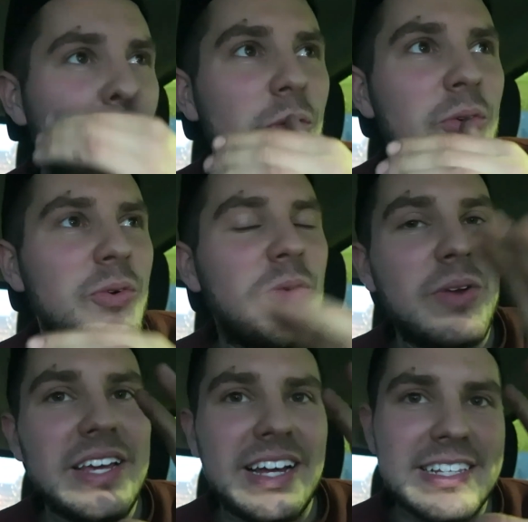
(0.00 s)
Whew,
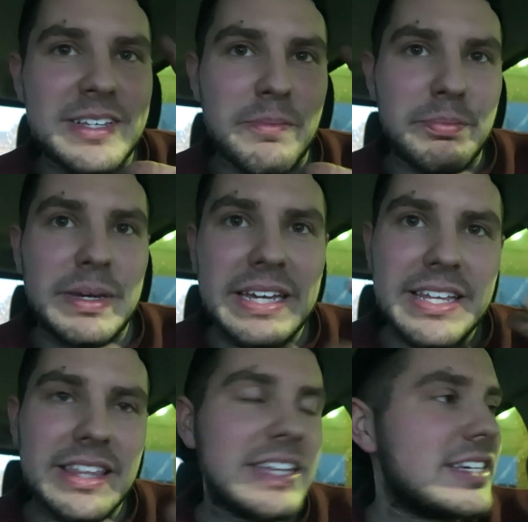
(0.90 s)
we got some
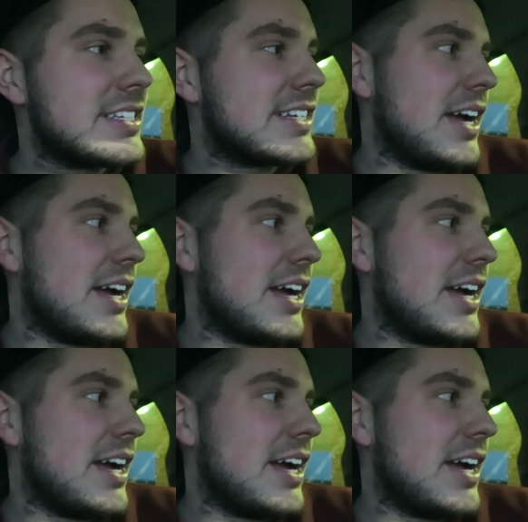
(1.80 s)
big things